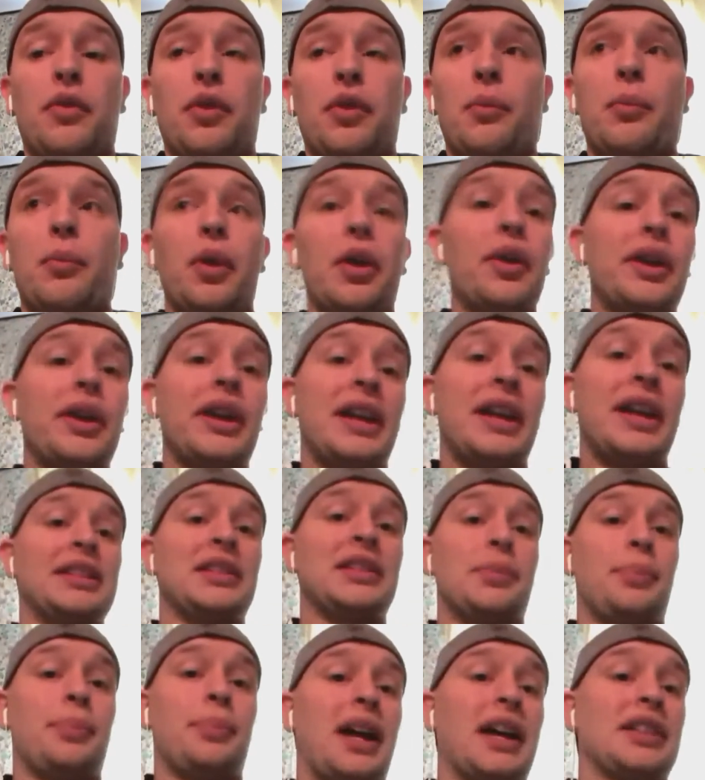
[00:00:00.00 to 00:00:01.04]
from Murray
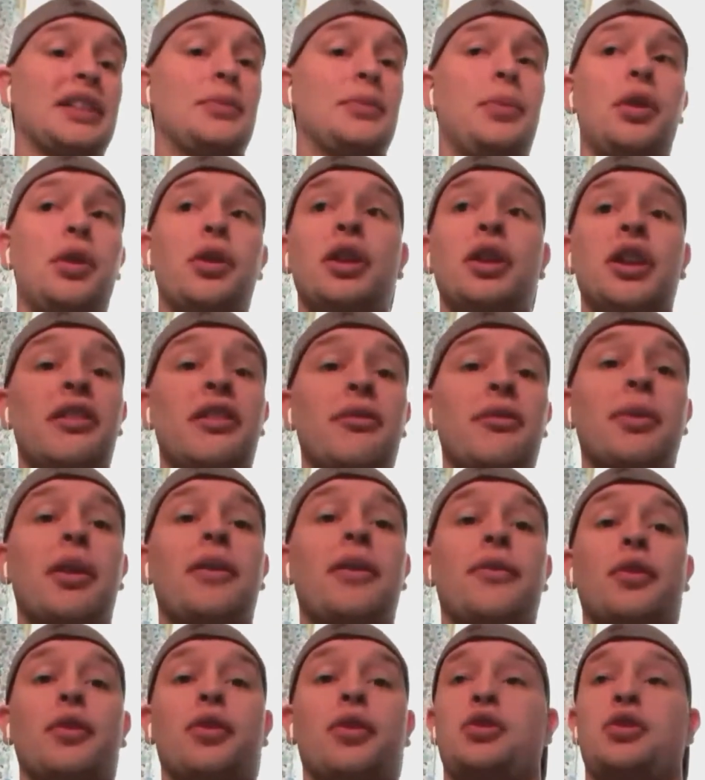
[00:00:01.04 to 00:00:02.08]
is a possibility of
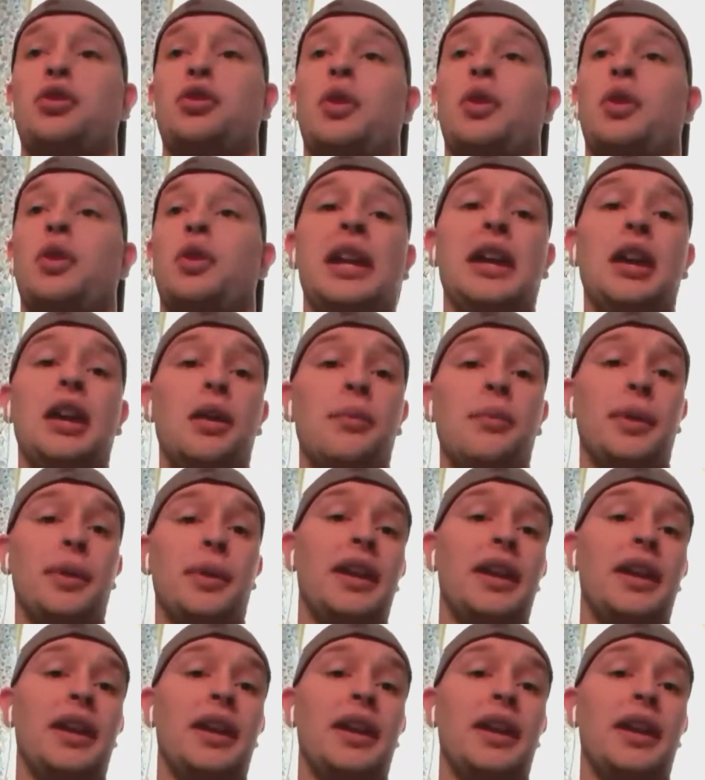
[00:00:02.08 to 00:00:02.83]
Buffalo trading up